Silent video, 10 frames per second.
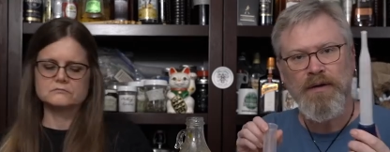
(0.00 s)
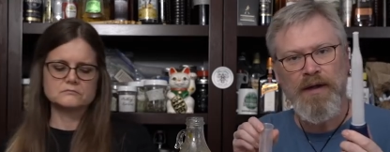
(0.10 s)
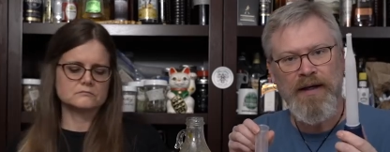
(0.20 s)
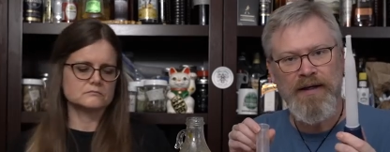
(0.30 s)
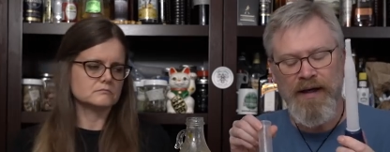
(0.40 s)

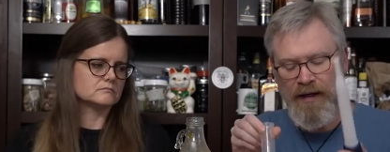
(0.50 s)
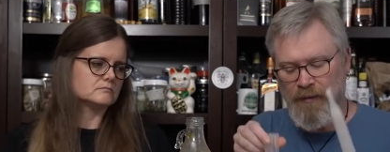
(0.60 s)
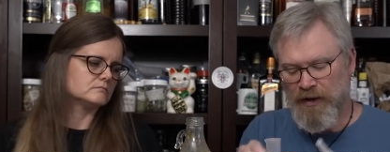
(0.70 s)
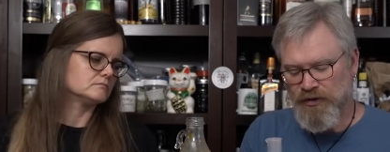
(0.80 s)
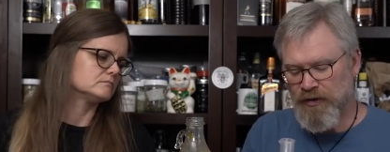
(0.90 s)
Speaker 1: Handy
Speaker 2: dandy
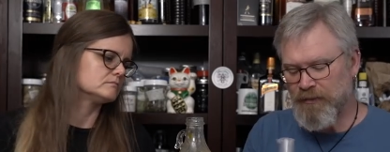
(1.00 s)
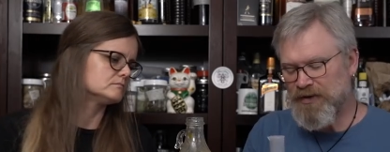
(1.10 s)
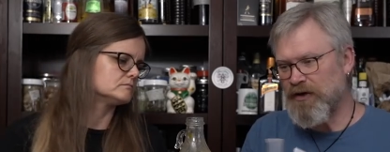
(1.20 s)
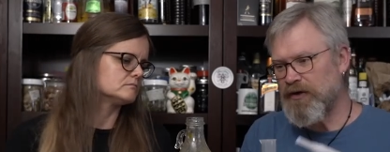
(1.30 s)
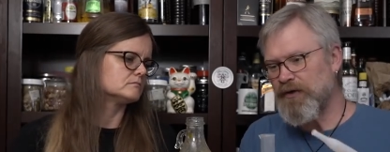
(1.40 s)
measuring
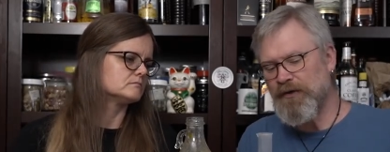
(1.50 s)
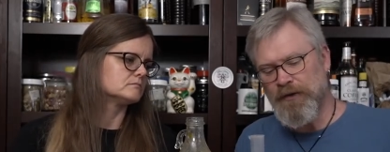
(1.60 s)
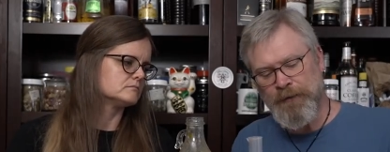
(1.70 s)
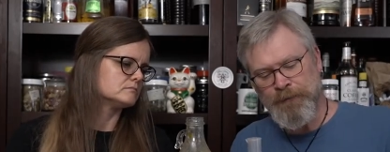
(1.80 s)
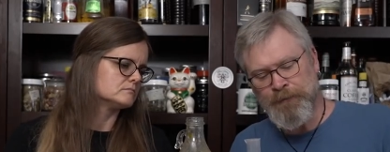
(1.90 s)
materials.
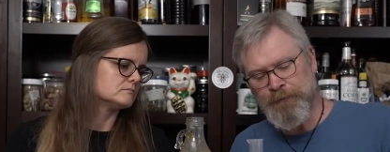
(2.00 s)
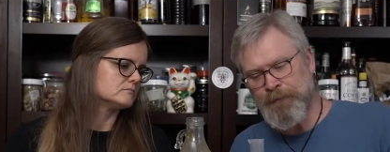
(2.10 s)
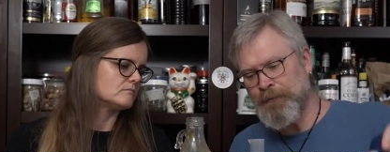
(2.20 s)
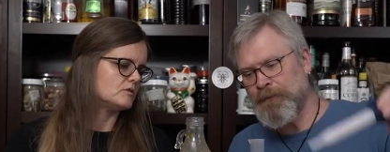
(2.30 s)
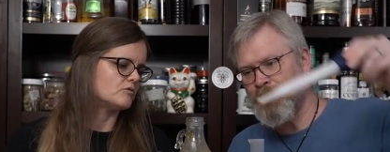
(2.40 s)
Do
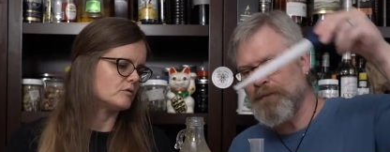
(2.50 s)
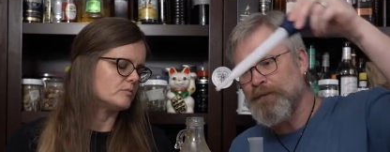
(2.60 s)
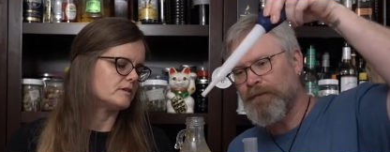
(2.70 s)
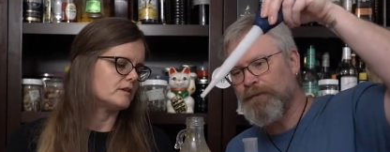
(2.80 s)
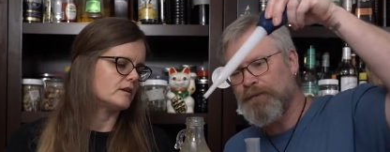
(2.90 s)
Speaker 1: you want to
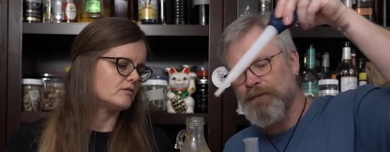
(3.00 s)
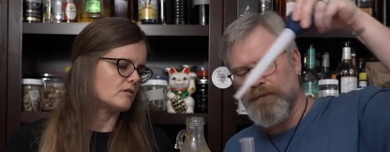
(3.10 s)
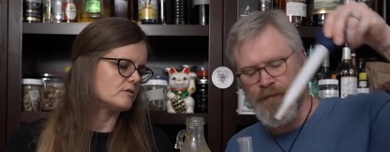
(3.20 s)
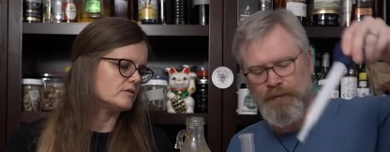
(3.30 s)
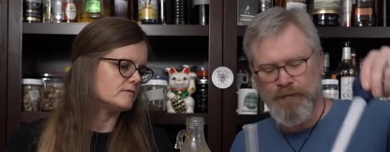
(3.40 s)
put the
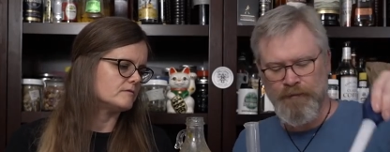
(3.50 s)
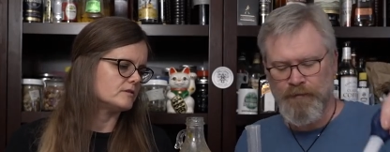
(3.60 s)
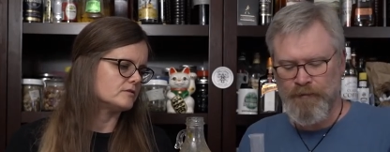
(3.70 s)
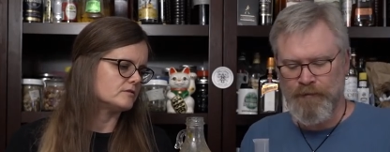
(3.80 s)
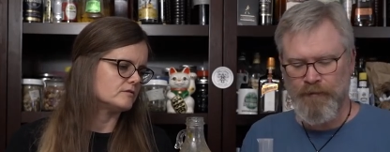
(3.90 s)
hydrometer in
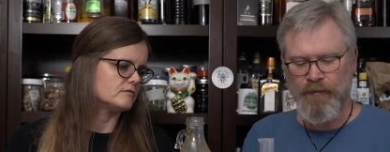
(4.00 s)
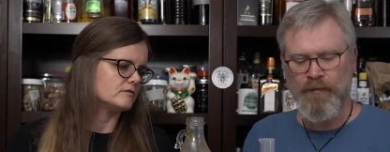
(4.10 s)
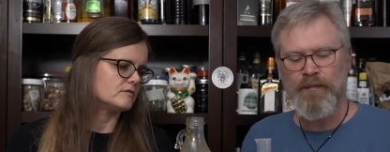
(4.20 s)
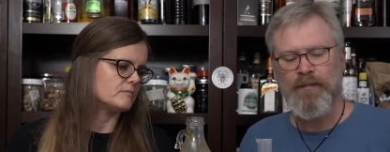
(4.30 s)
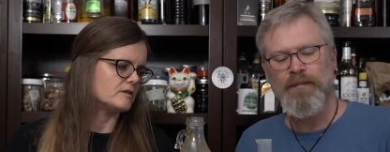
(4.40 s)
first?
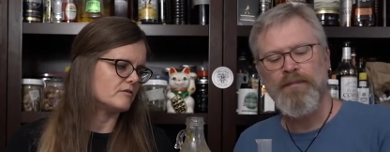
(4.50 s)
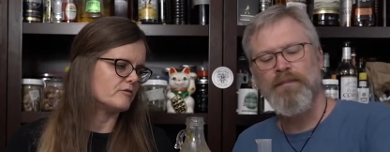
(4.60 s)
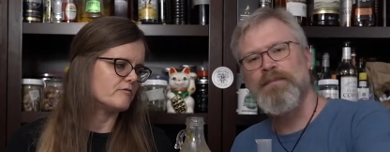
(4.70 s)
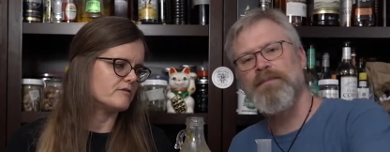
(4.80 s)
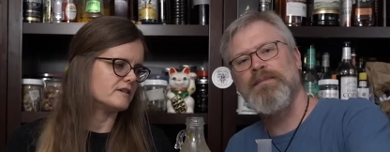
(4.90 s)
It's been our
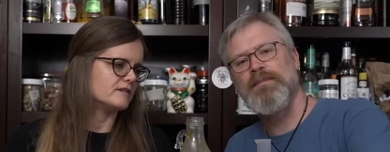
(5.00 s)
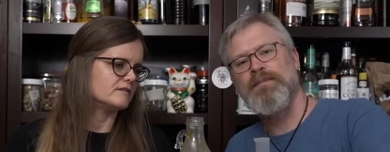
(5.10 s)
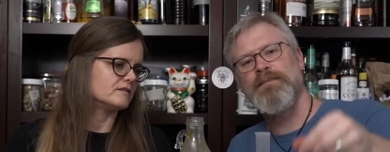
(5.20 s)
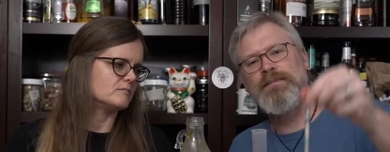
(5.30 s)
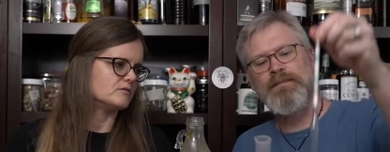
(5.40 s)
new thing.
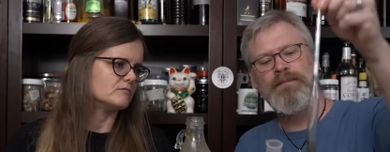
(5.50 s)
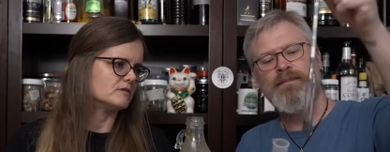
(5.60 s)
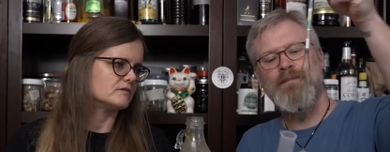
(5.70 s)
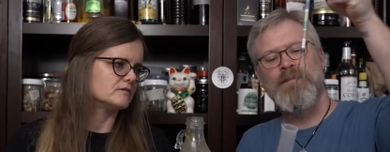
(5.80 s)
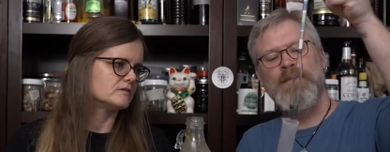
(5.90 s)
It seems to work.